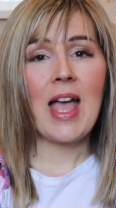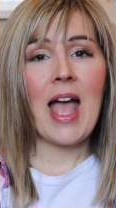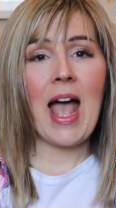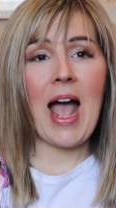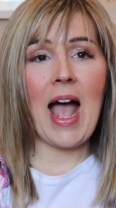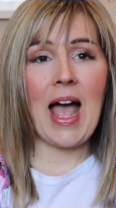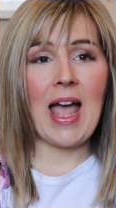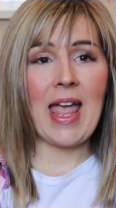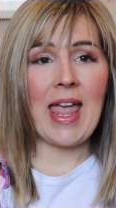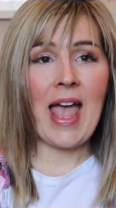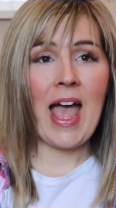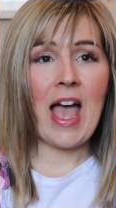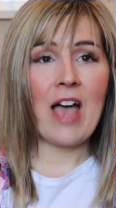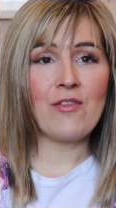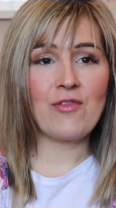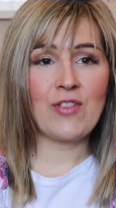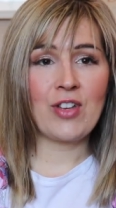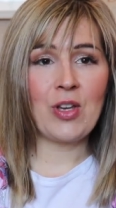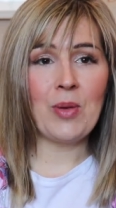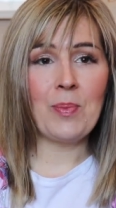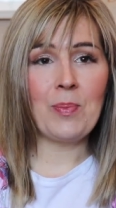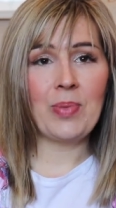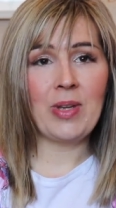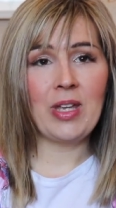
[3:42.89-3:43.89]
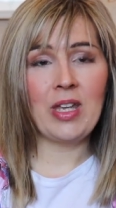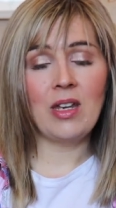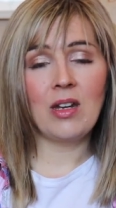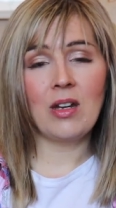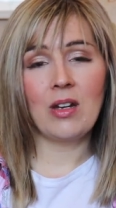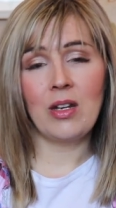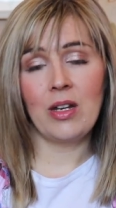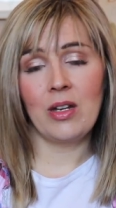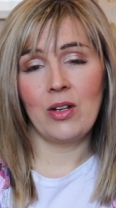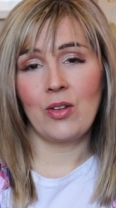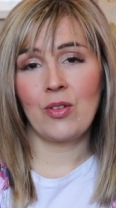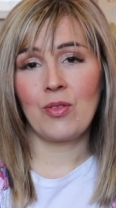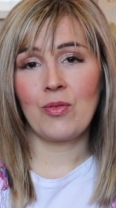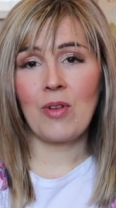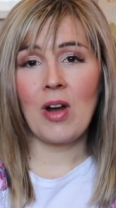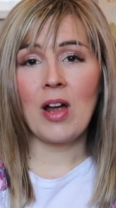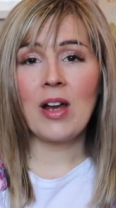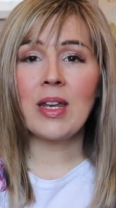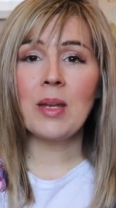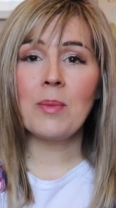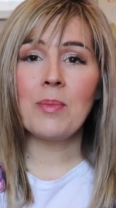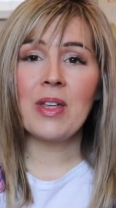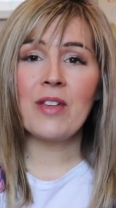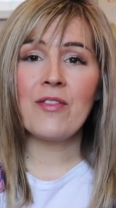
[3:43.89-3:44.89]
I have competed in
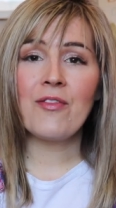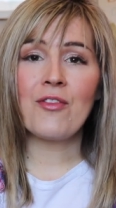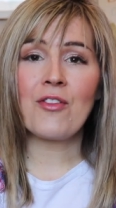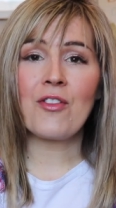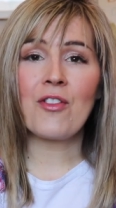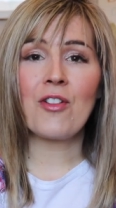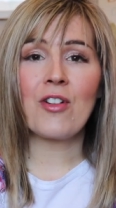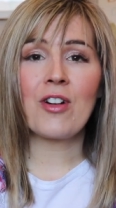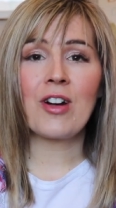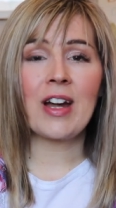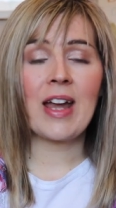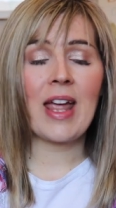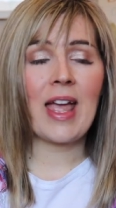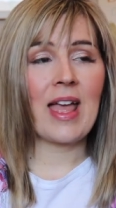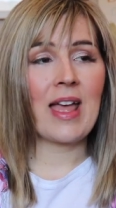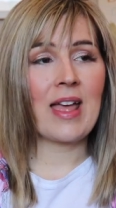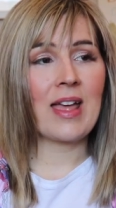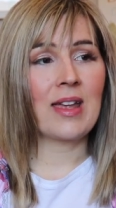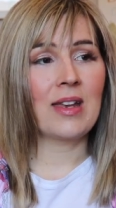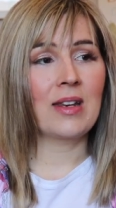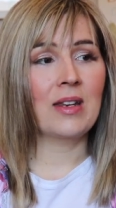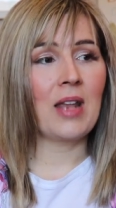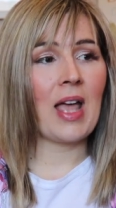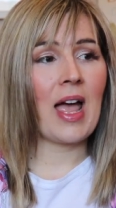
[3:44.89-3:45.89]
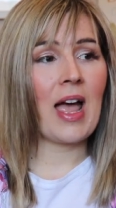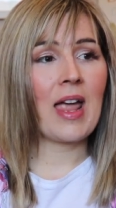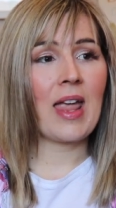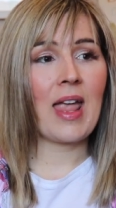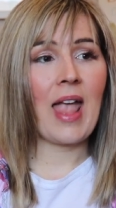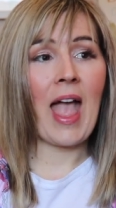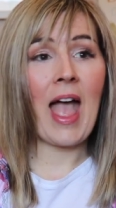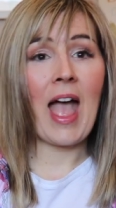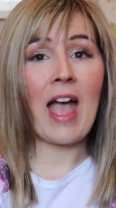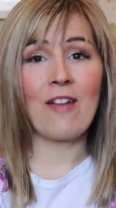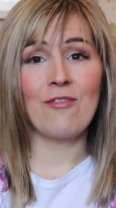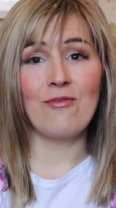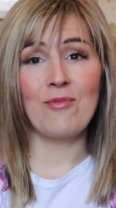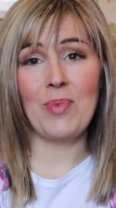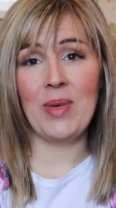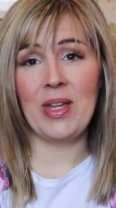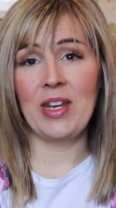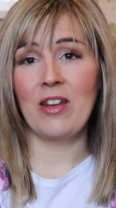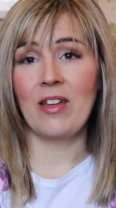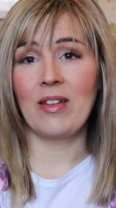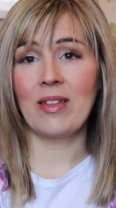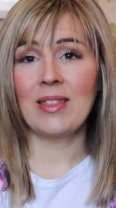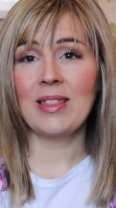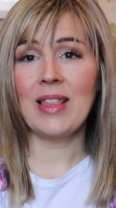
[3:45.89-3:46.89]
karate before and I have
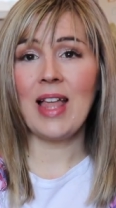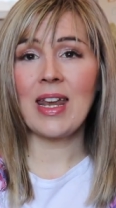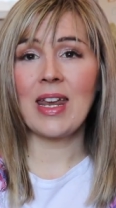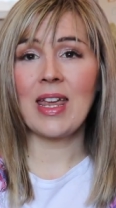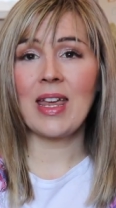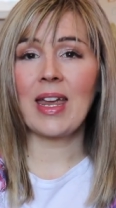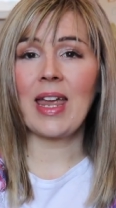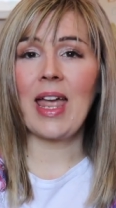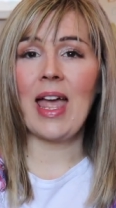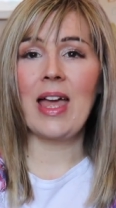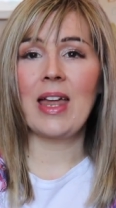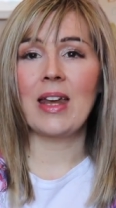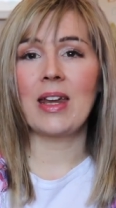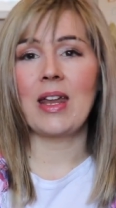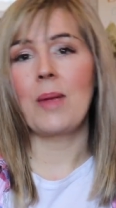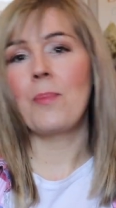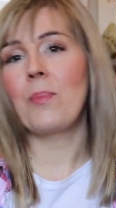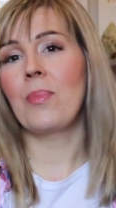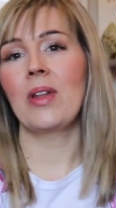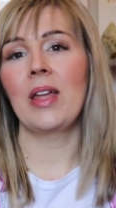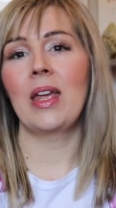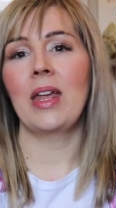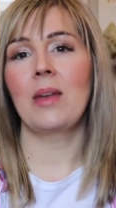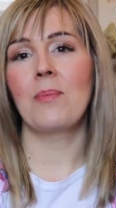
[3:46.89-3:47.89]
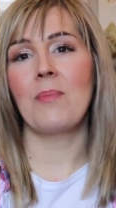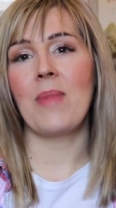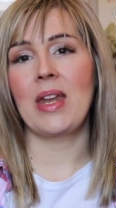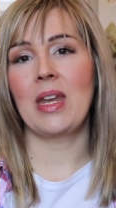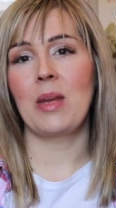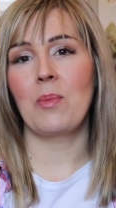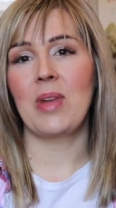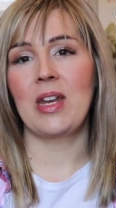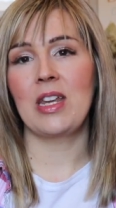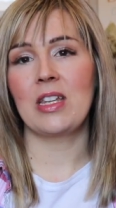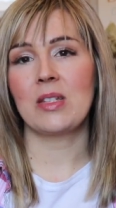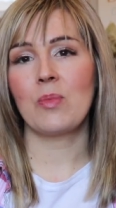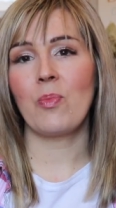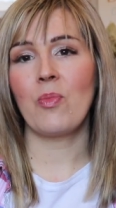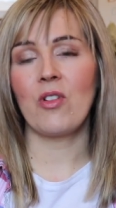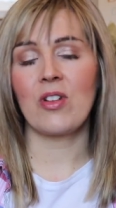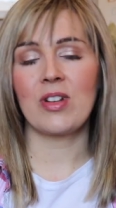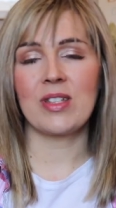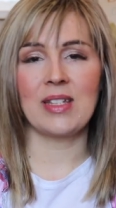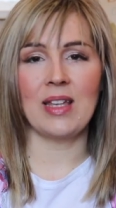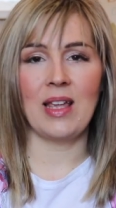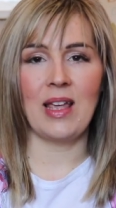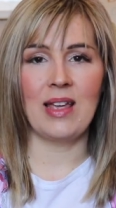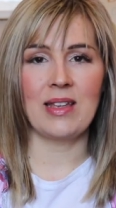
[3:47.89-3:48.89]
been athletic and I played many, many
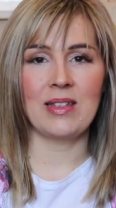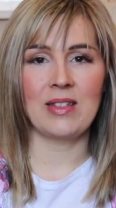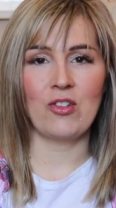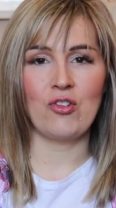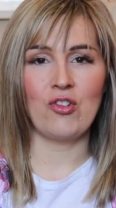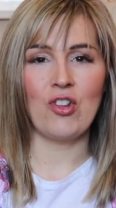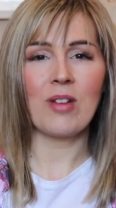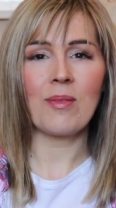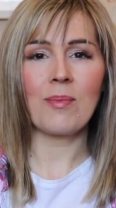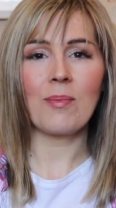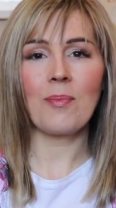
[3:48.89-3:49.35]
sports as a, ch-